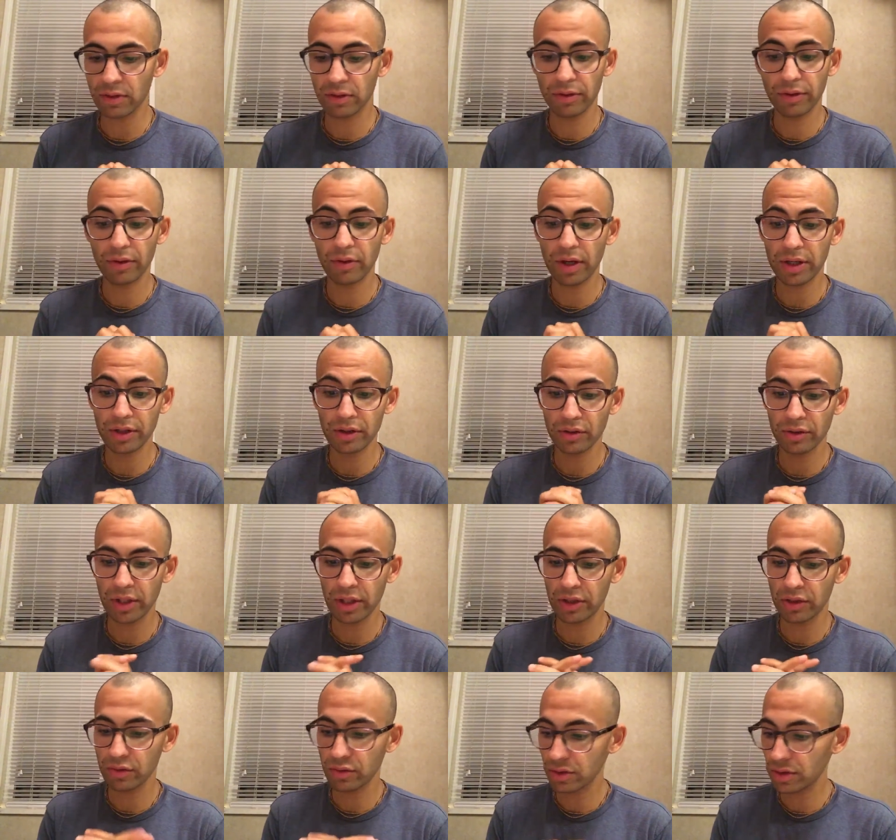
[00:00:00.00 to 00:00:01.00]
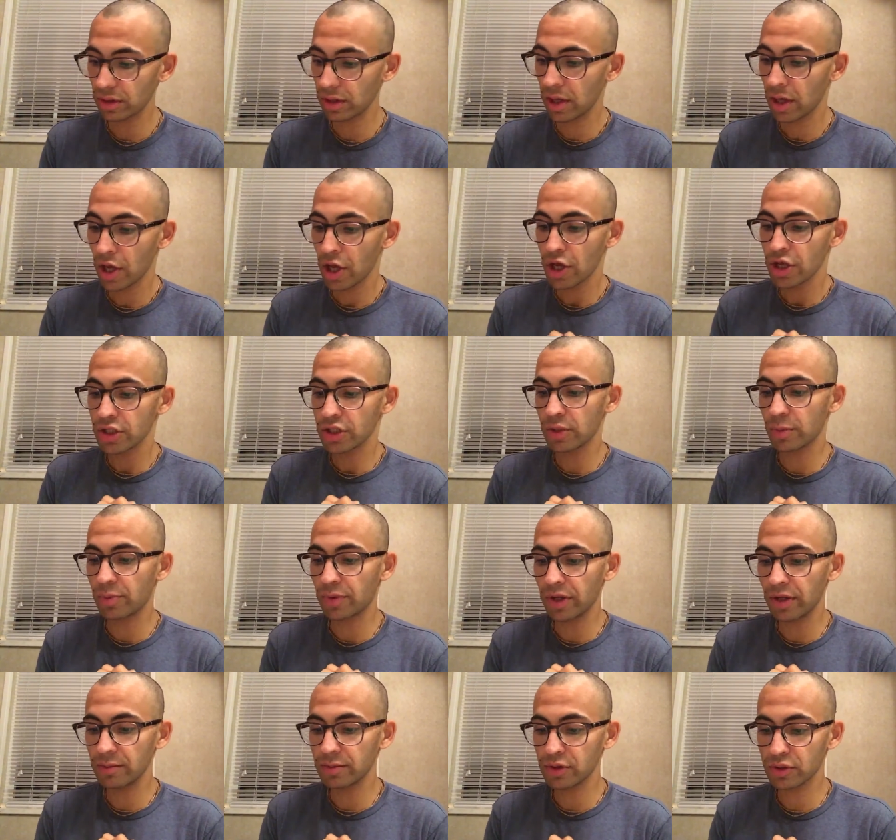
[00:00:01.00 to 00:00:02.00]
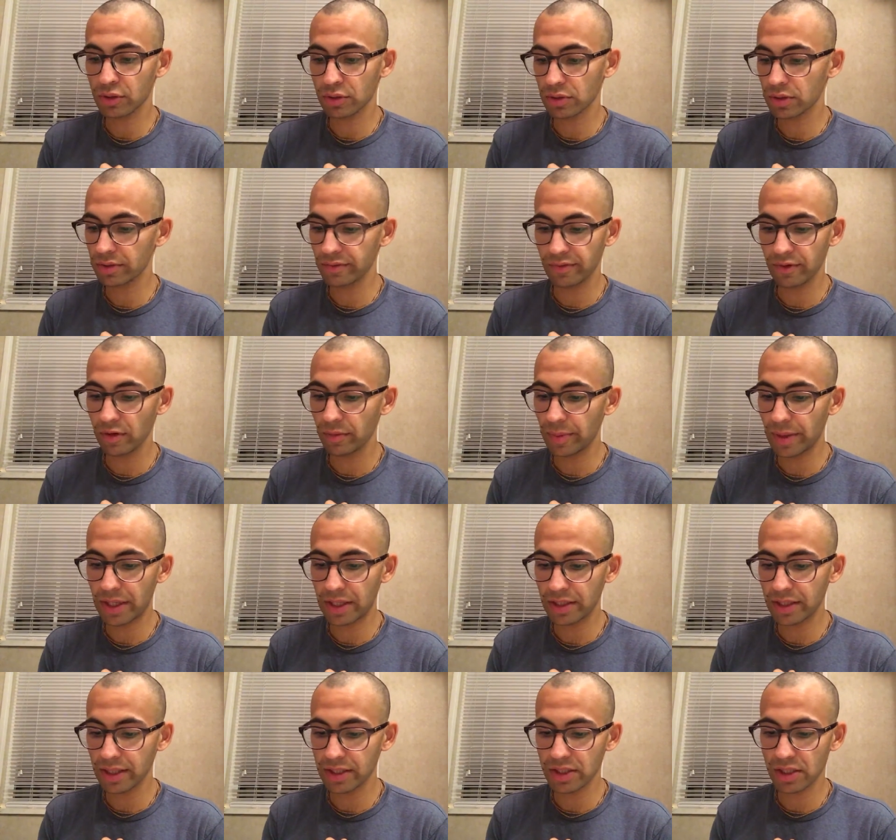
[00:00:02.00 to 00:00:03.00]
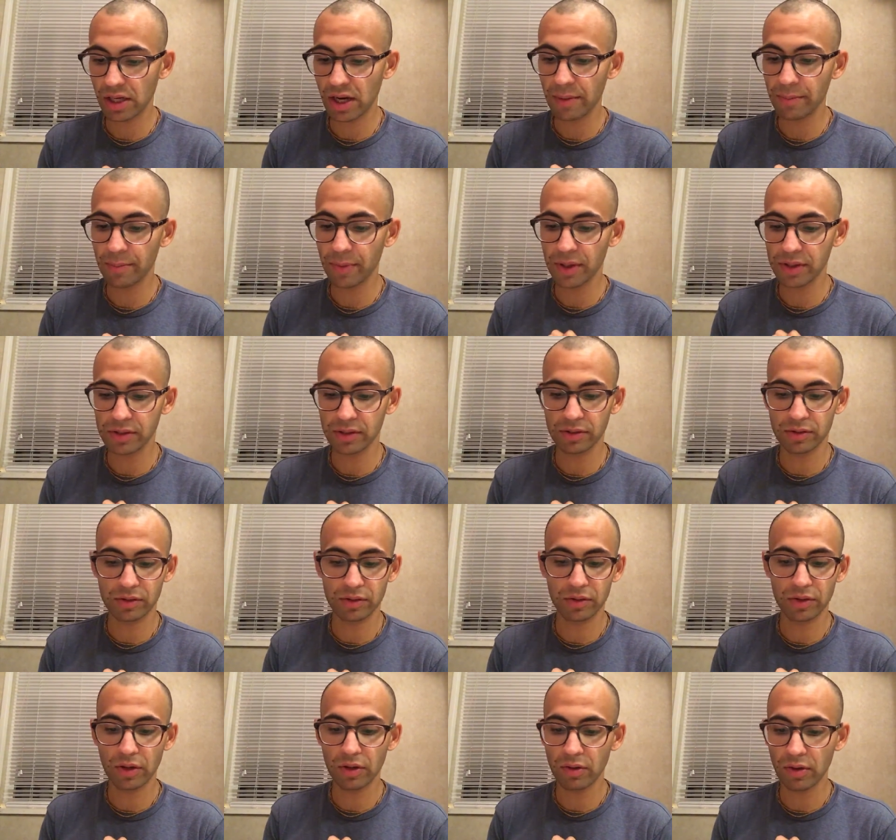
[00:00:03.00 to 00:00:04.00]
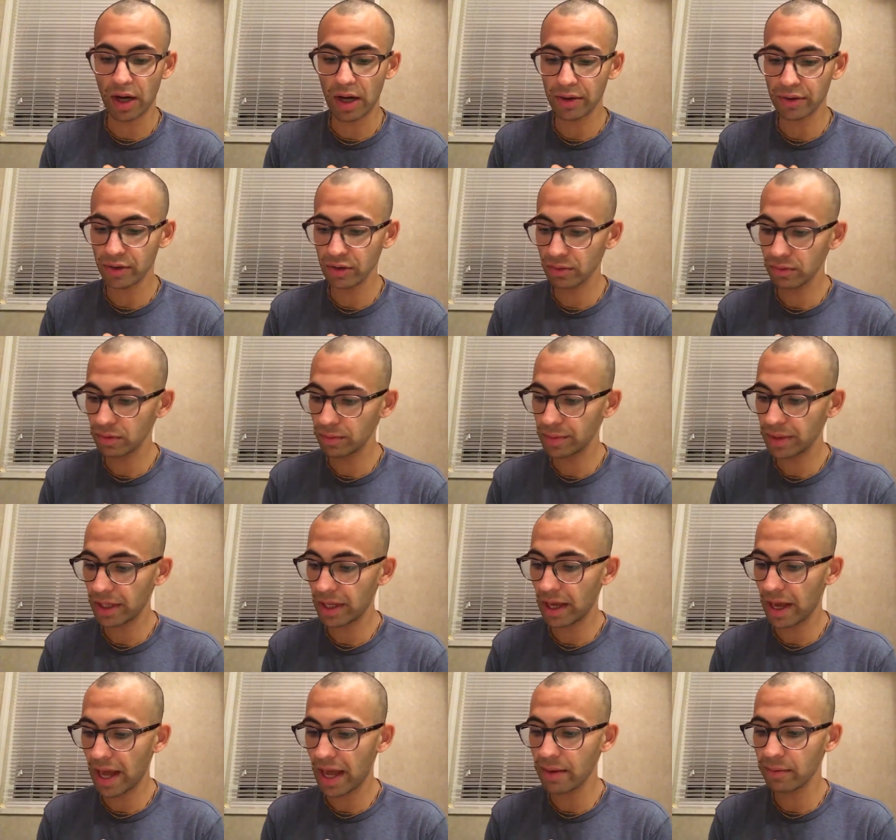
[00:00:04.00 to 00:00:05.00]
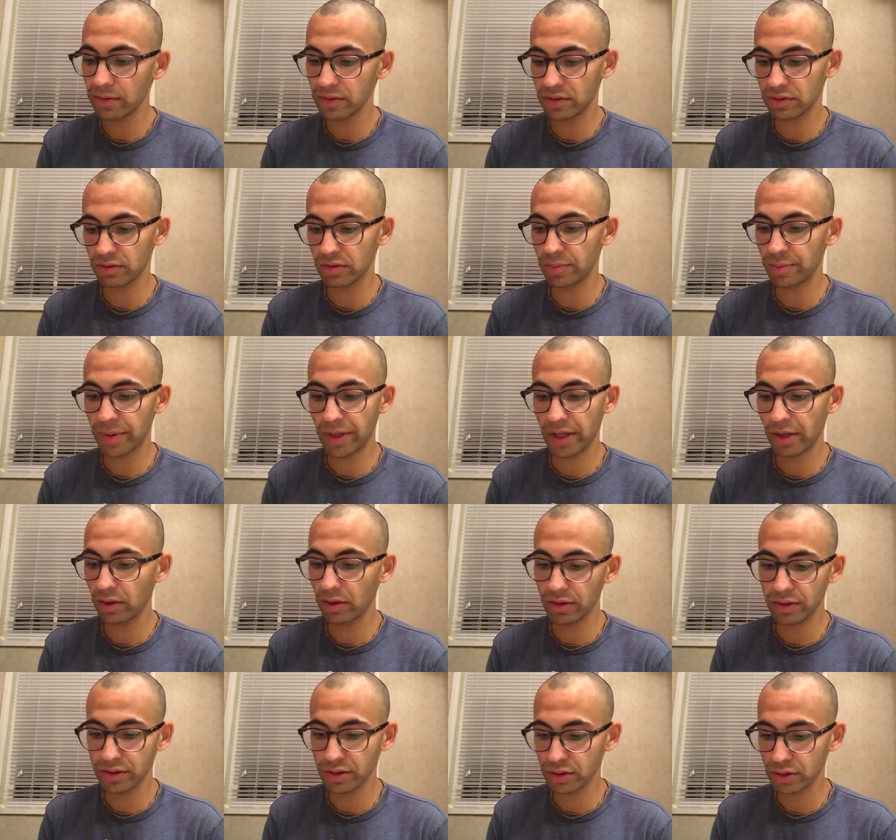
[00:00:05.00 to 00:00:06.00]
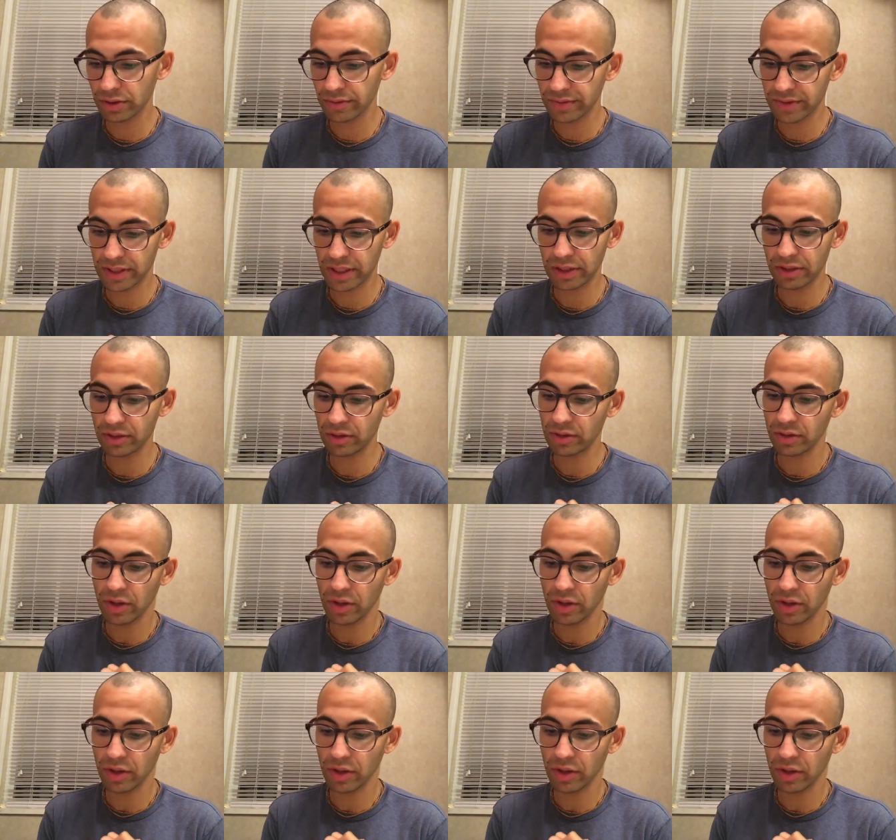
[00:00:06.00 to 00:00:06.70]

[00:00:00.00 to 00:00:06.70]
Although I know that you are the supreme source of all benediction, I'm puzzled to know how you will be able to repay all the service that